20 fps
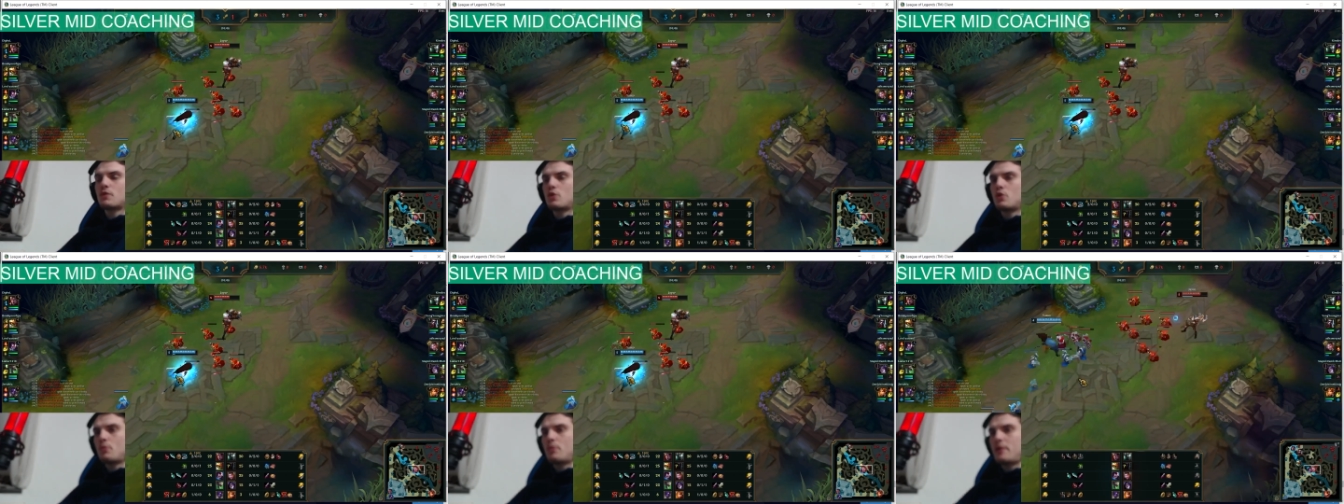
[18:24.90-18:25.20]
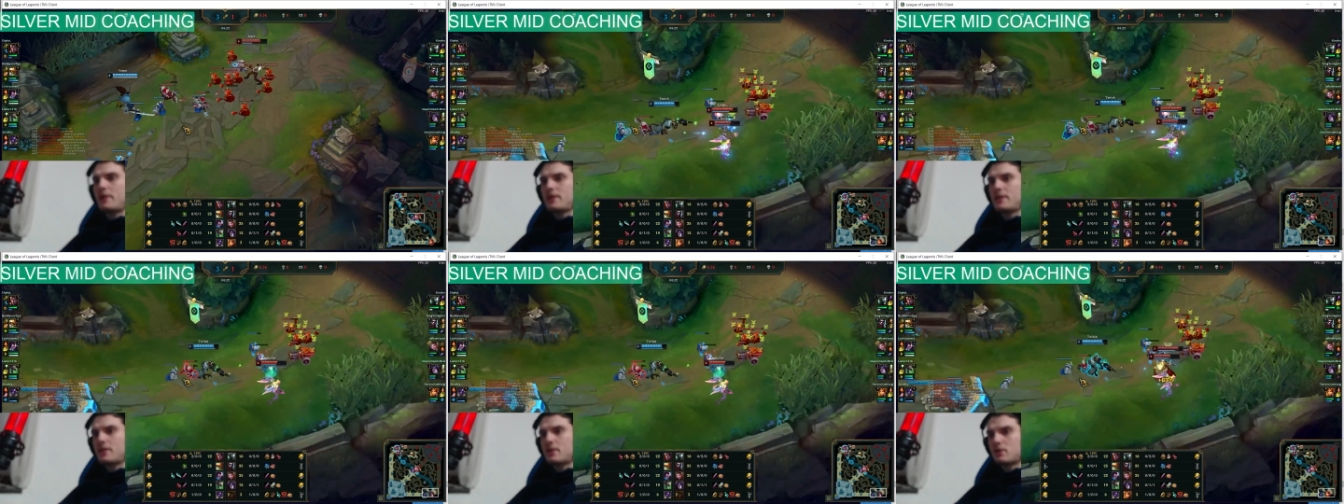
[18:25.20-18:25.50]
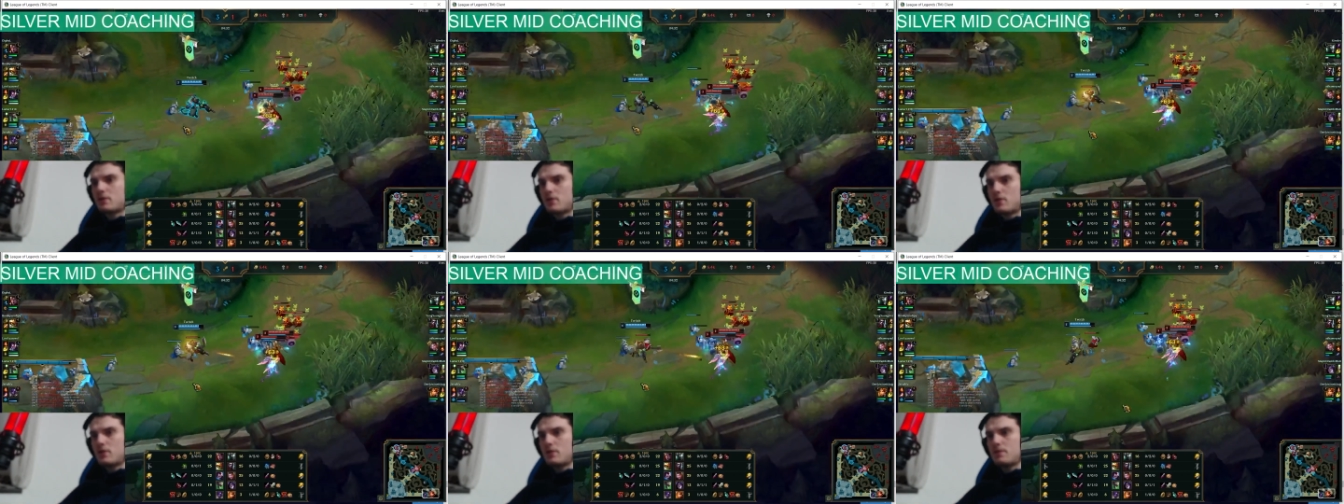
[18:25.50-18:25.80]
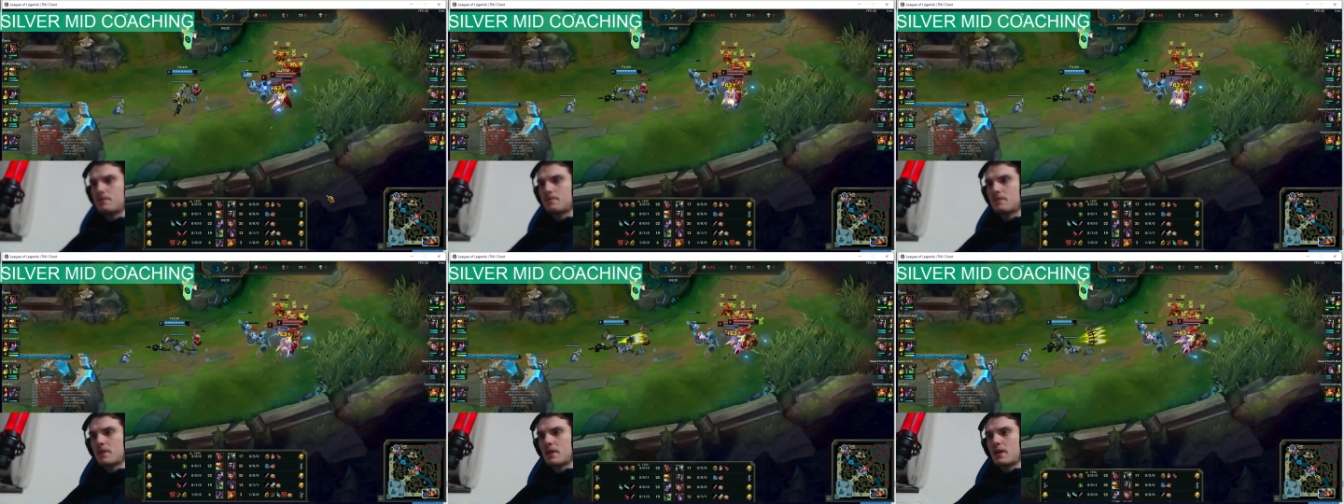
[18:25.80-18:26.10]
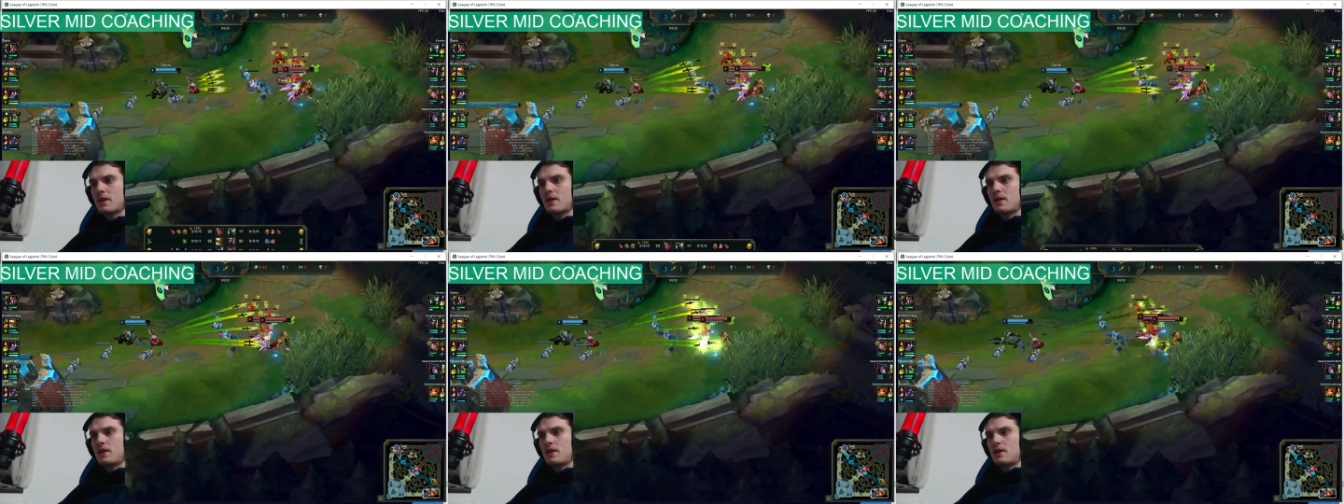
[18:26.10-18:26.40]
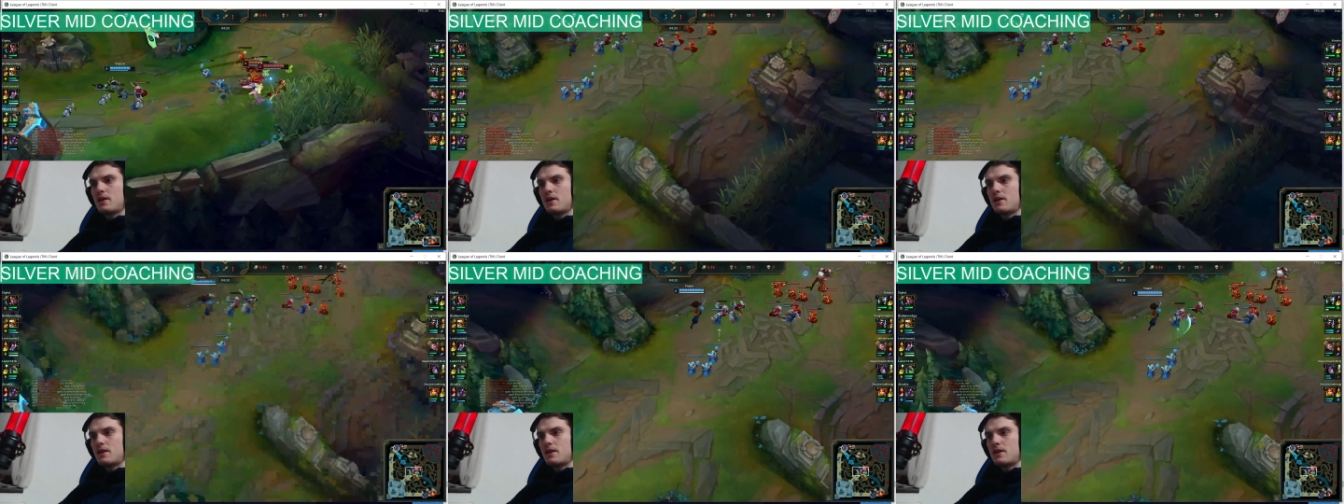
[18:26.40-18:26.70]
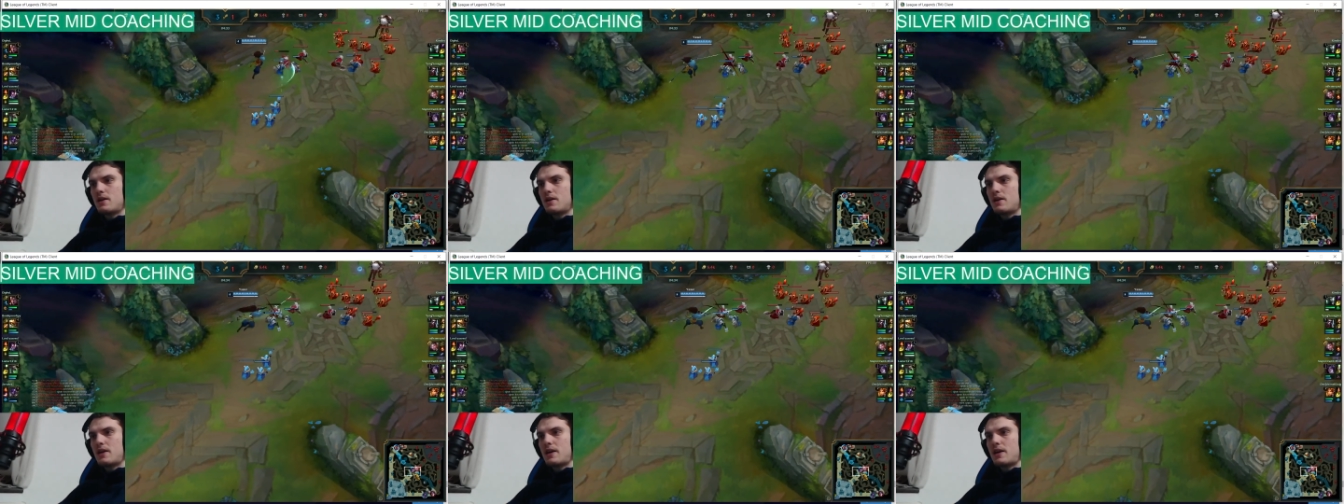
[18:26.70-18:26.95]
you played it good. Uh,